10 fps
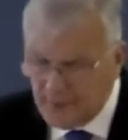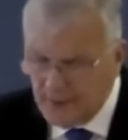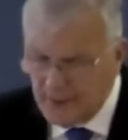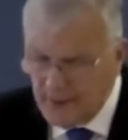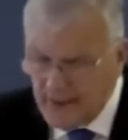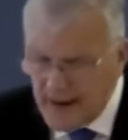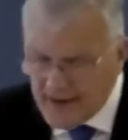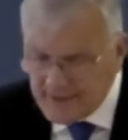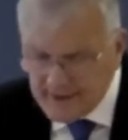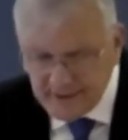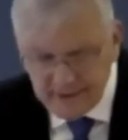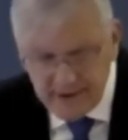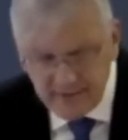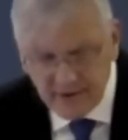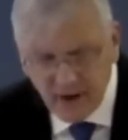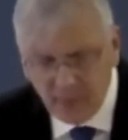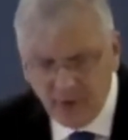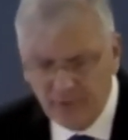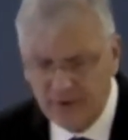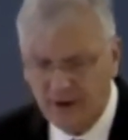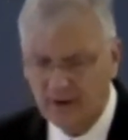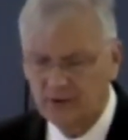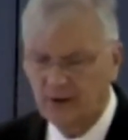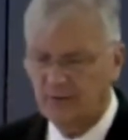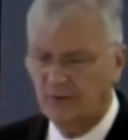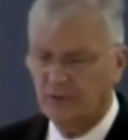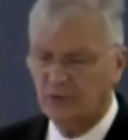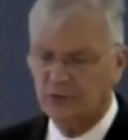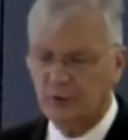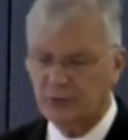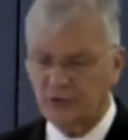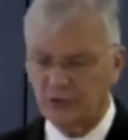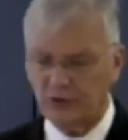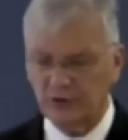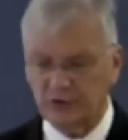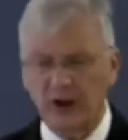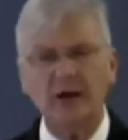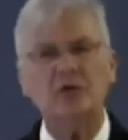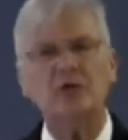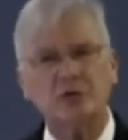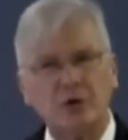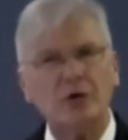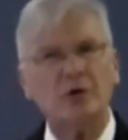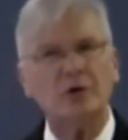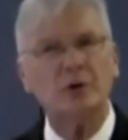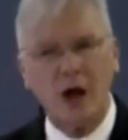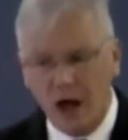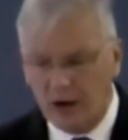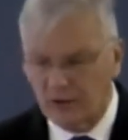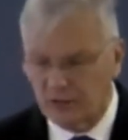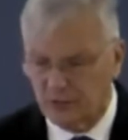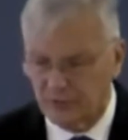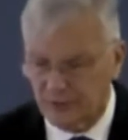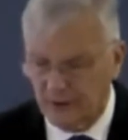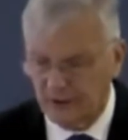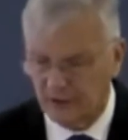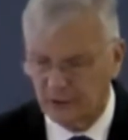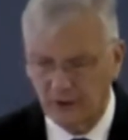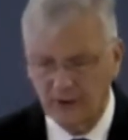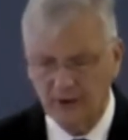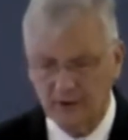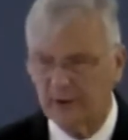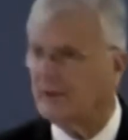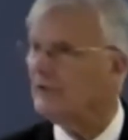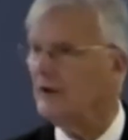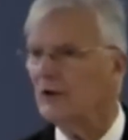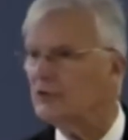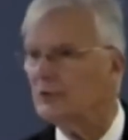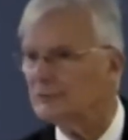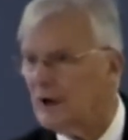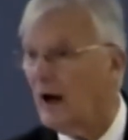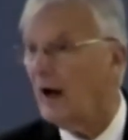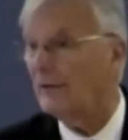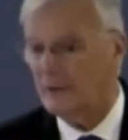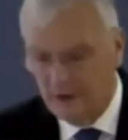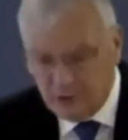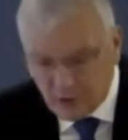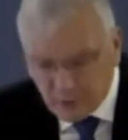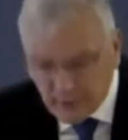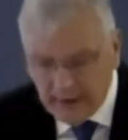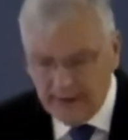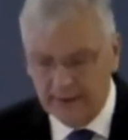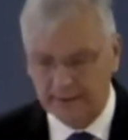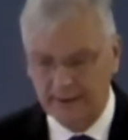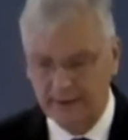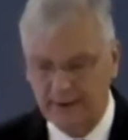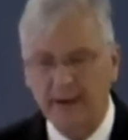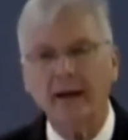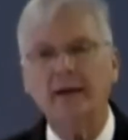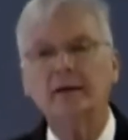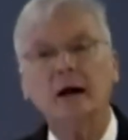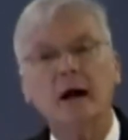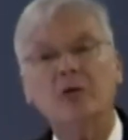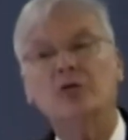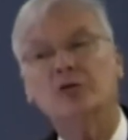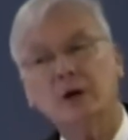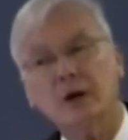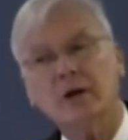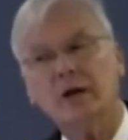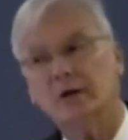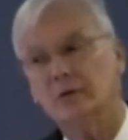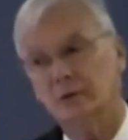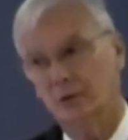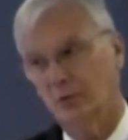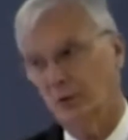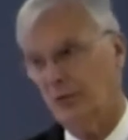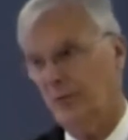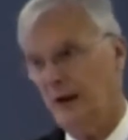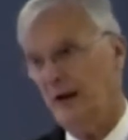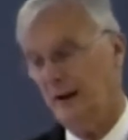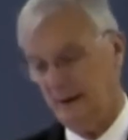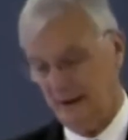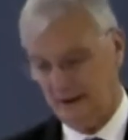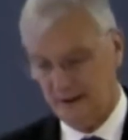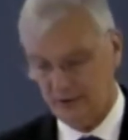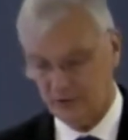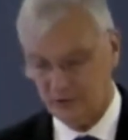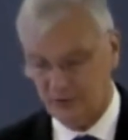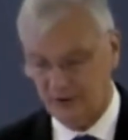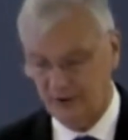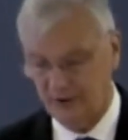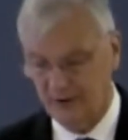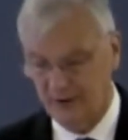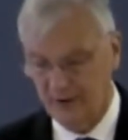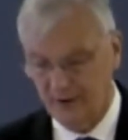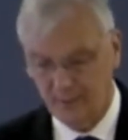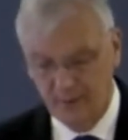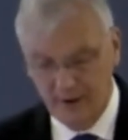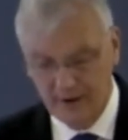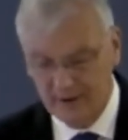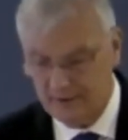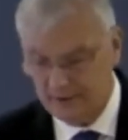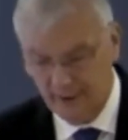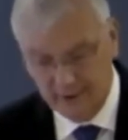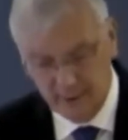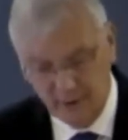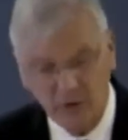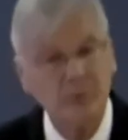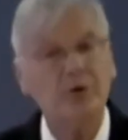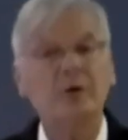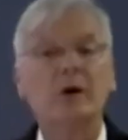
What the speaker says: Having given up on the idea that the scriptures contain certain knowledge of things like the nature of God, the nature of man, and God's dealing with man in history, men like Emil Brunner